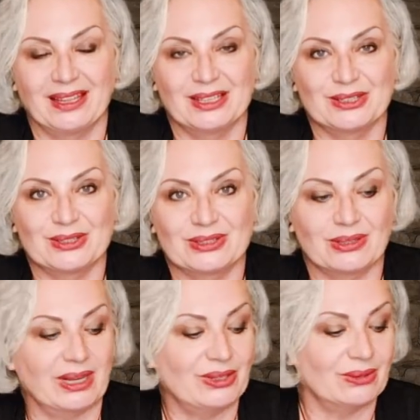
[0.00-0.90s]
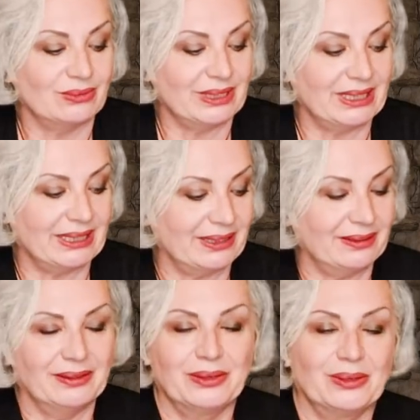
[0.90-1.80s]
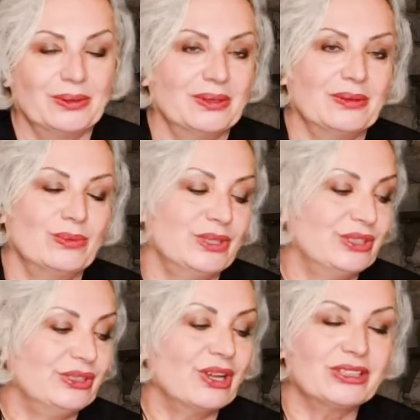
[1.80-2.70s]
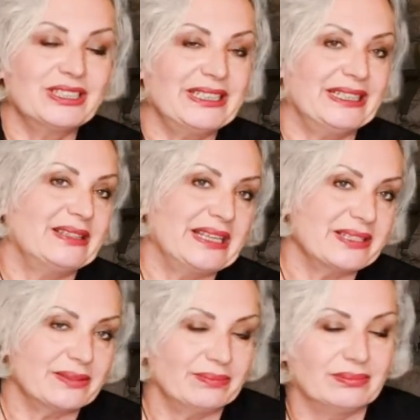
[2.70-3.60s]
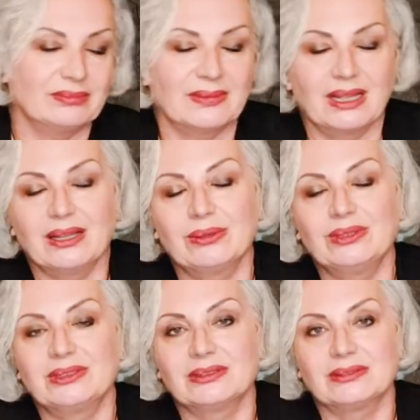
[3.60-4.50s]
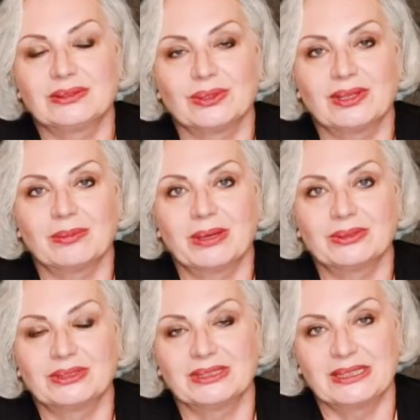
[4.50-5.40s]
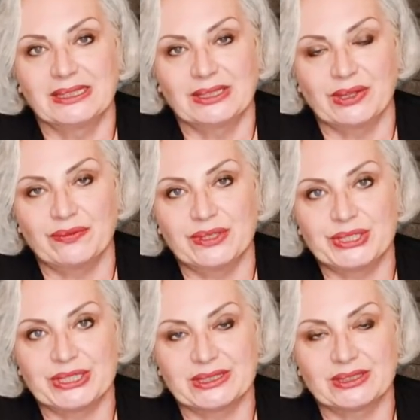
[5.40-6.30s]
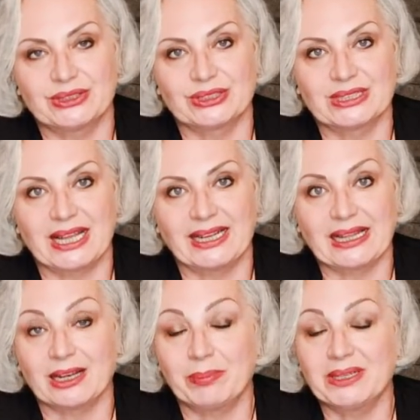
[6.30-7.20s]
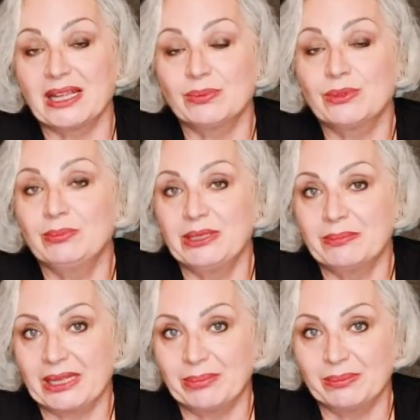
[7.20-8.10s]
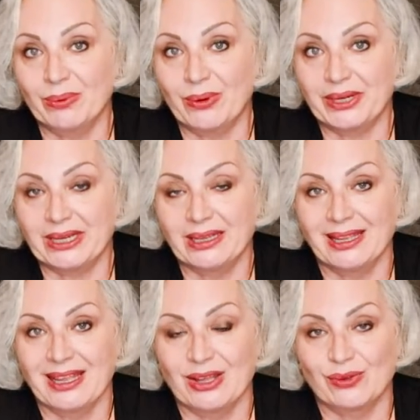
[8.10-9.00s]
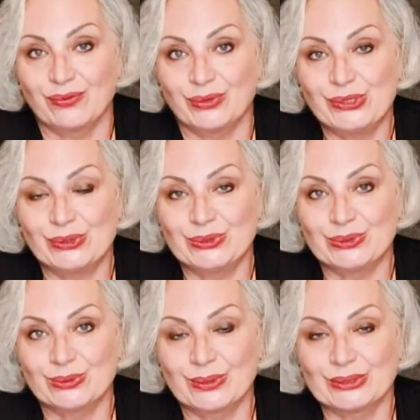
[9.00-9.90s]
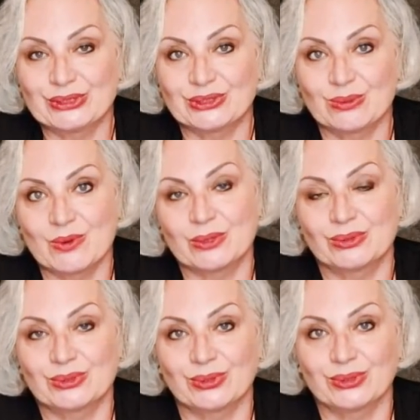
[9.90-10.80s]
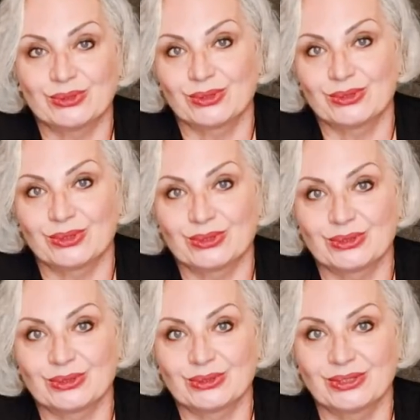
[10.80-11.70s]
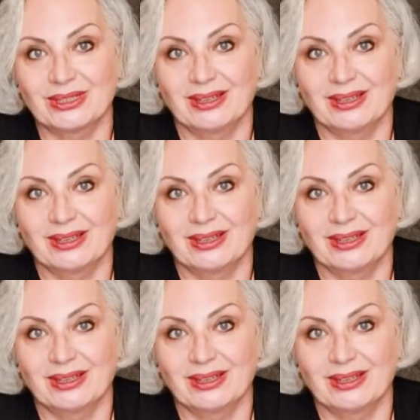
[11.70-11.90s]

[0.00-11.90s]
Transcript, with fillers: So I don't really, would not need this. I could talk about visions just like that, but that would be maybe boring for you to watch someone who's talk, talk, talk, talk, talk,